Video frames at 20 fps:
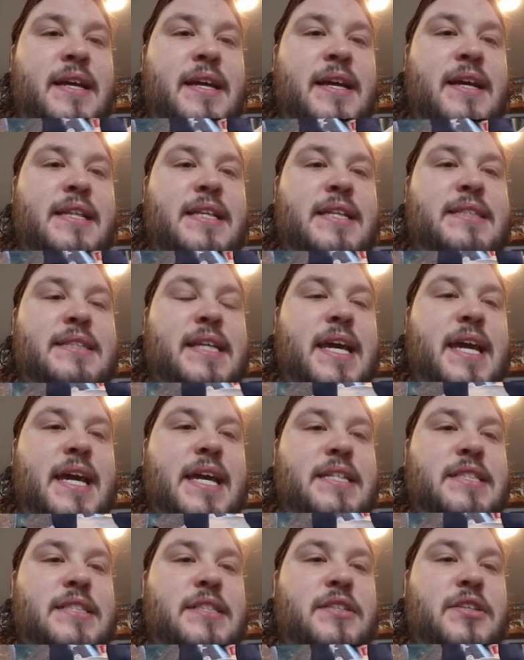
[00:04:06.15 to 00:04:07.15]
In this
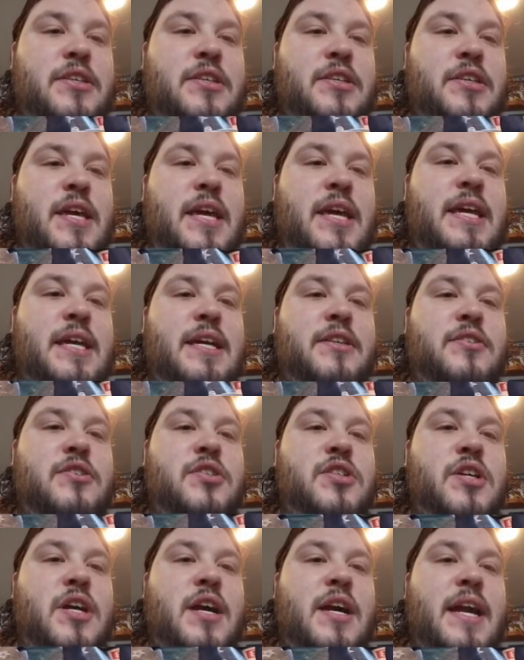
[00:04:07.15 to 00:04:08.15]
case, he could
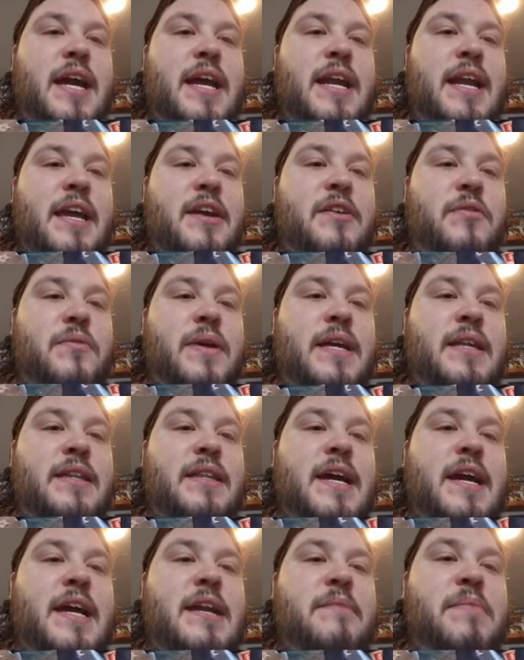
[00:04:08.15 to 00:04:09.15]
start at a green
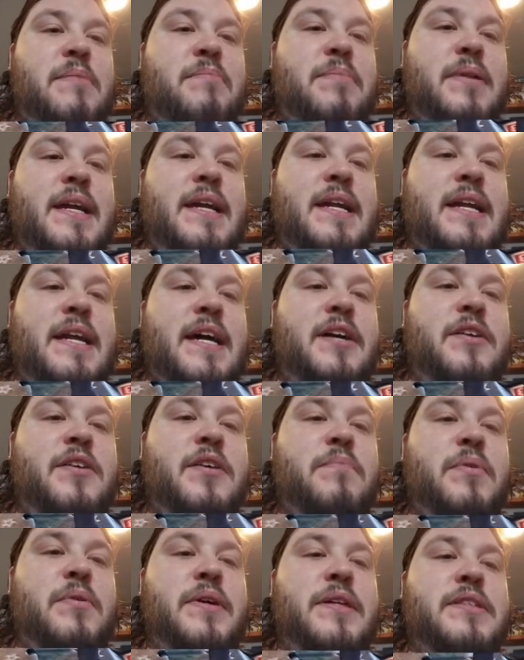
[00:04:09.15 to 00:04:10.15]
line and be played at
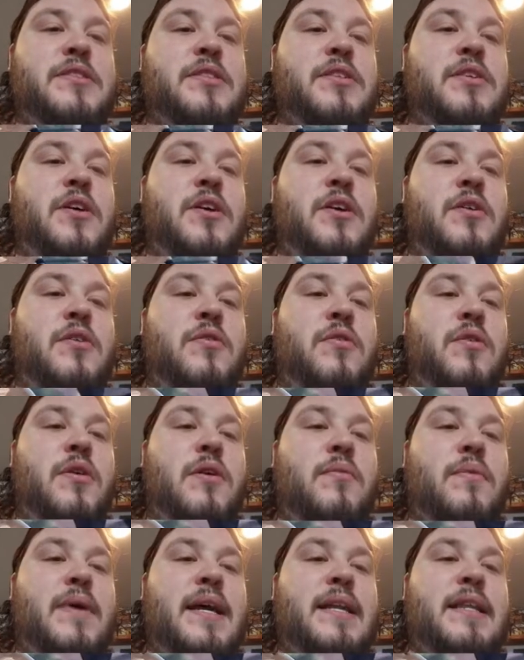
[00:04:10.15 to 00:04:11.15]
100 points, or a
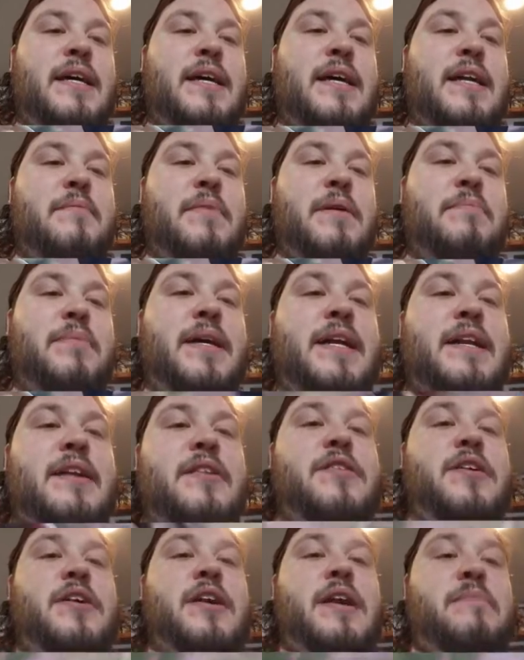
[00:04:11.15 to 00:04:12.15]
red line and be played at
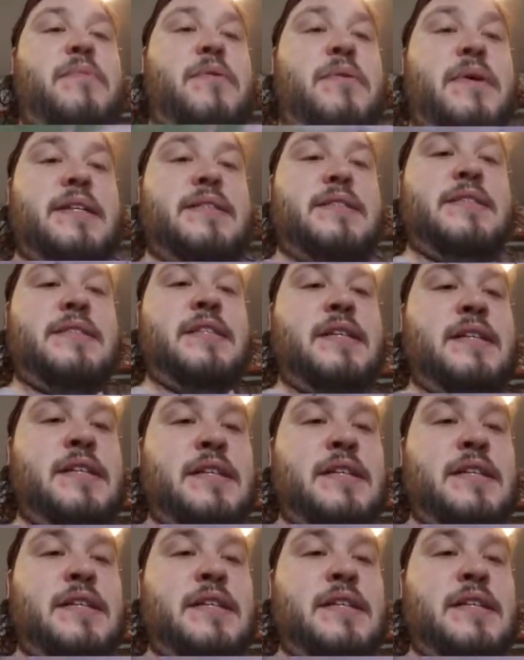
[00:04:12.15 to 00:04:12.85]
30 points.